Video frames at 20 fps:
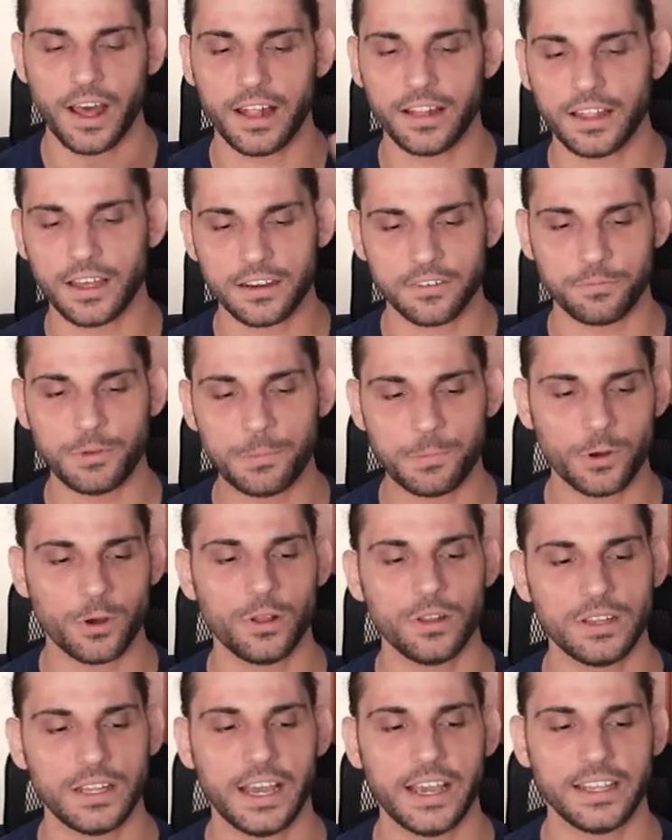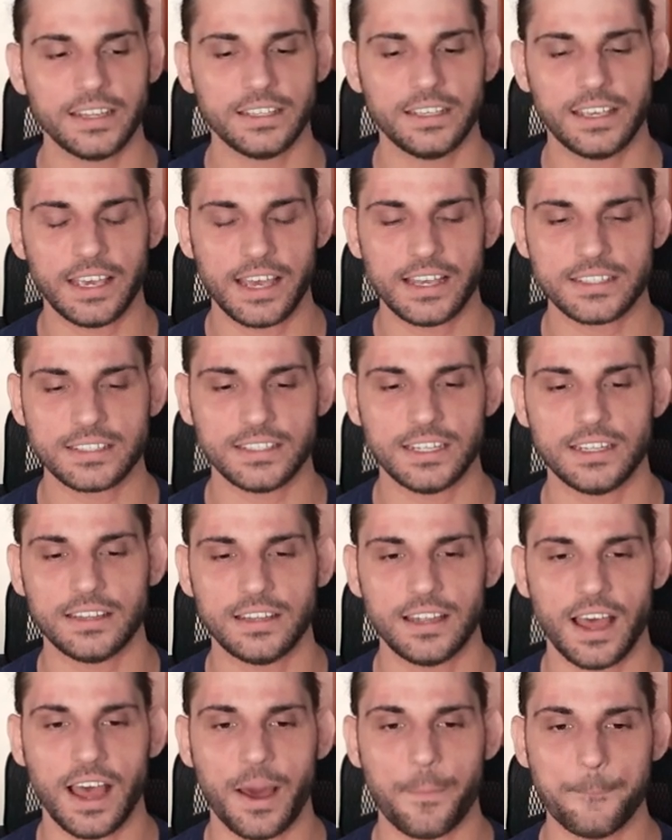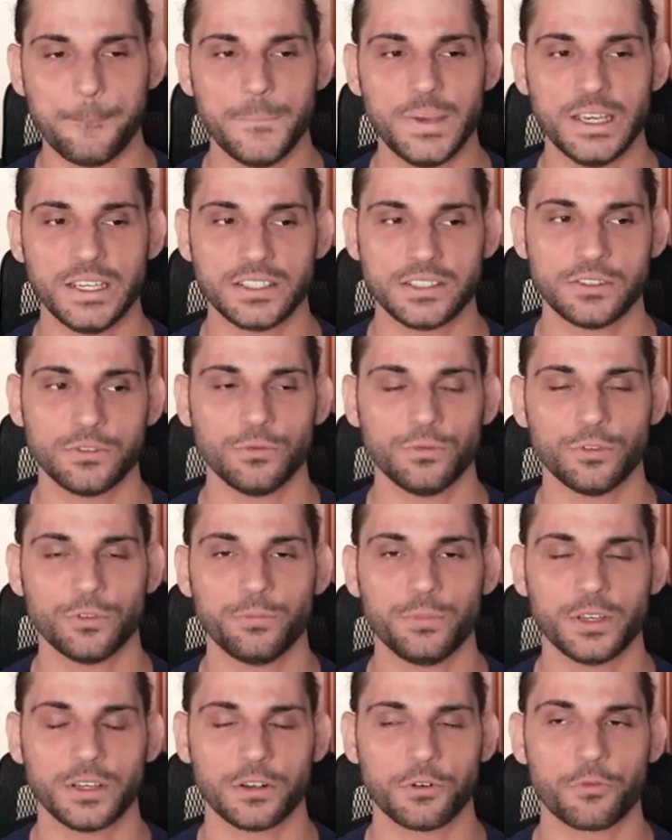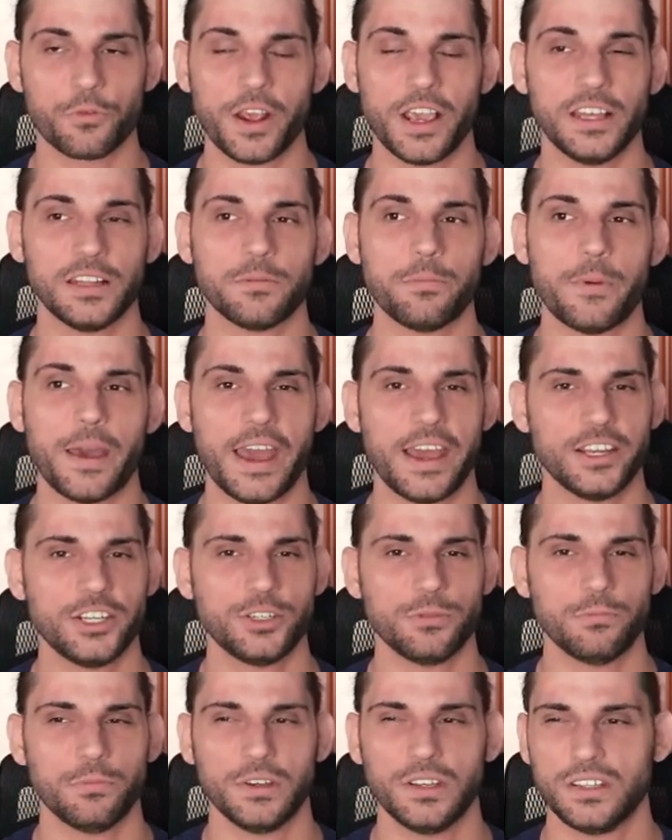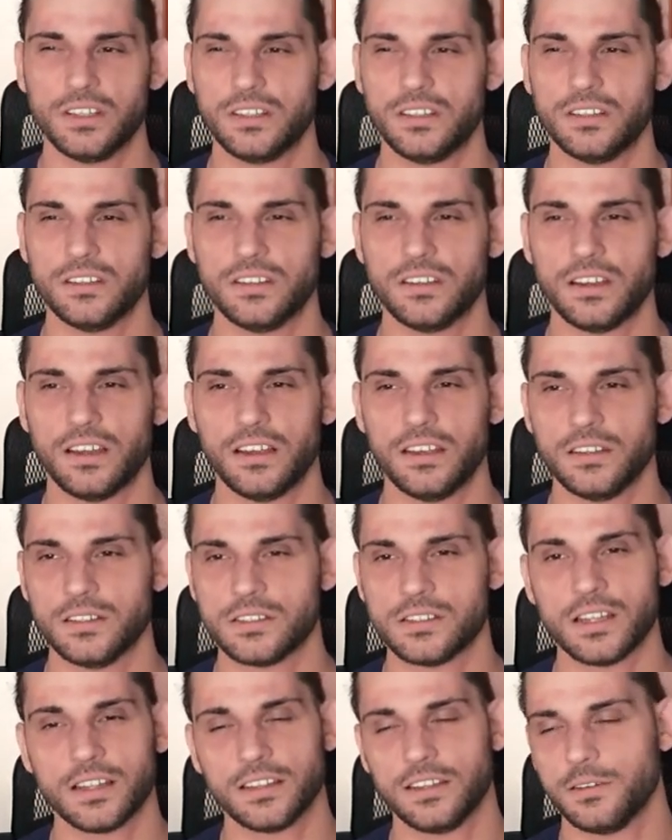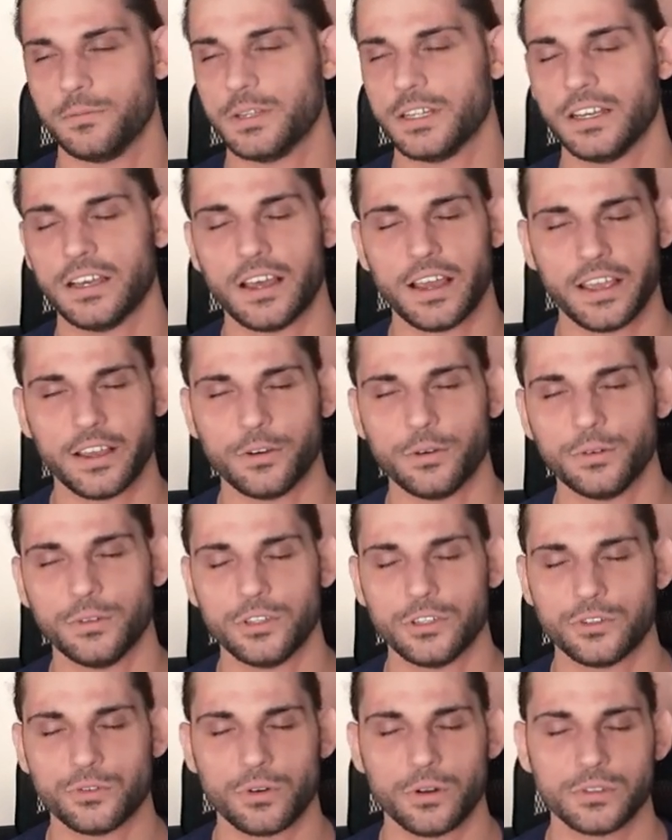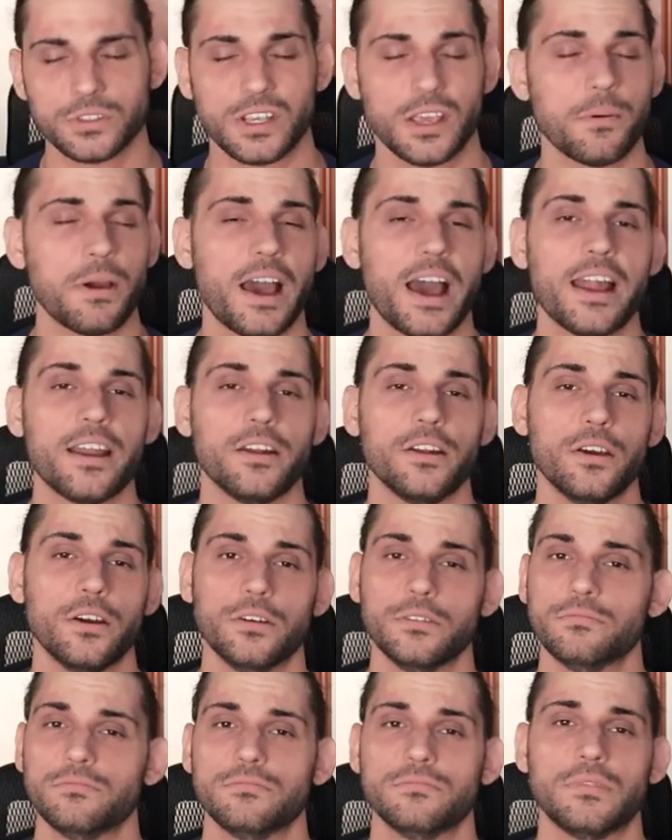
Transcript: A lot of people online guess that a Miz would be a great match, but it's not gonna be the guy who dethrones him. I don't know.